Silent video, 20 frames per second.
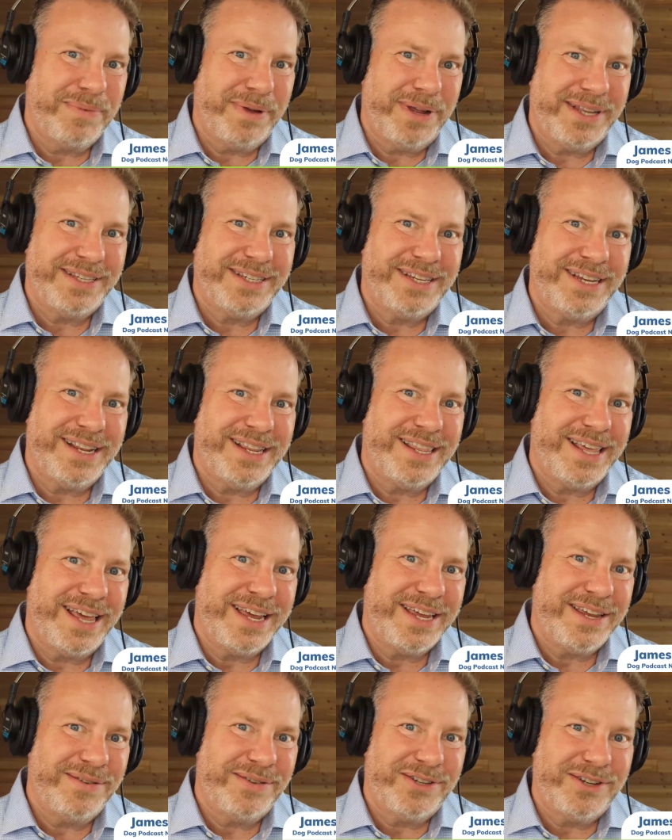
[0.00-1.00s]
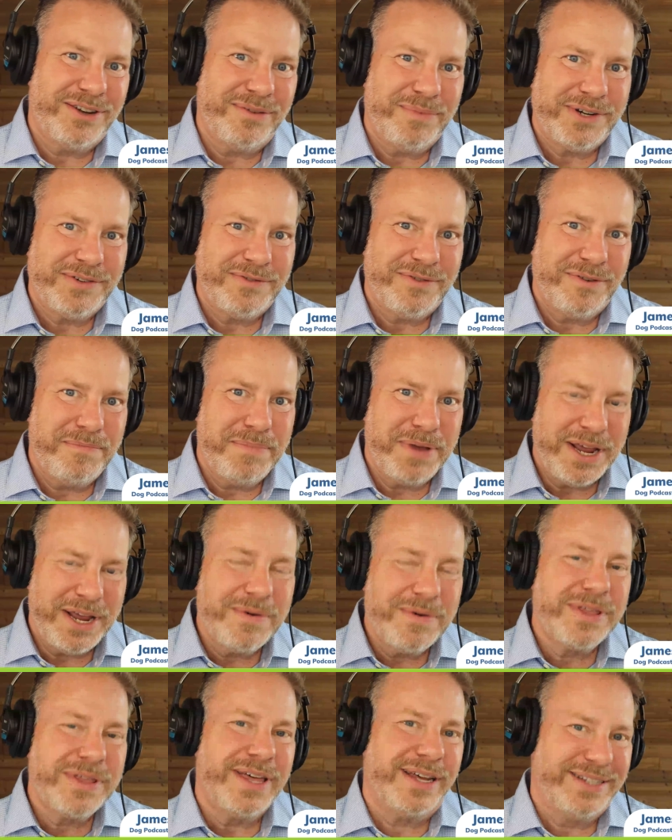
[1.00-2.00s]
Benson, thank you so much for being
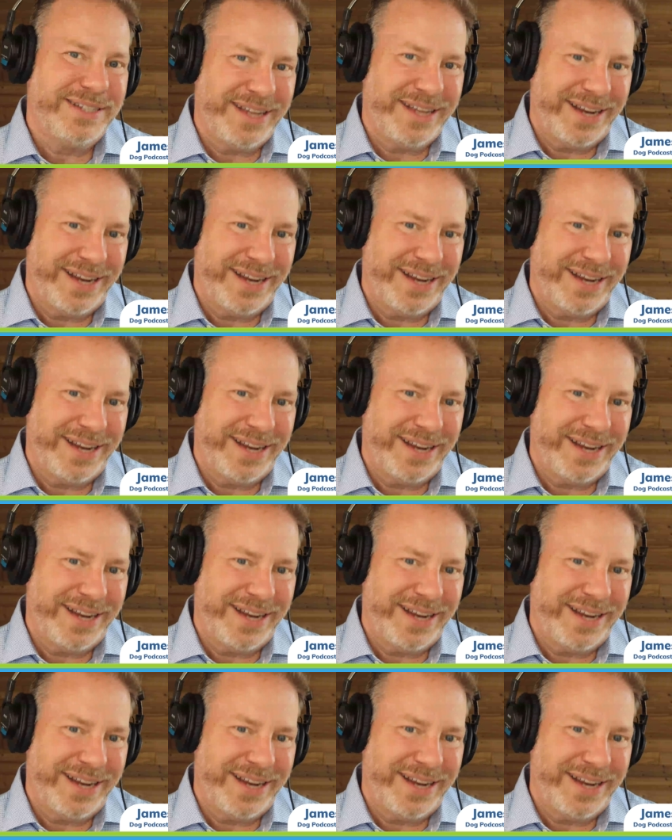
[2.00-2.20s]
with us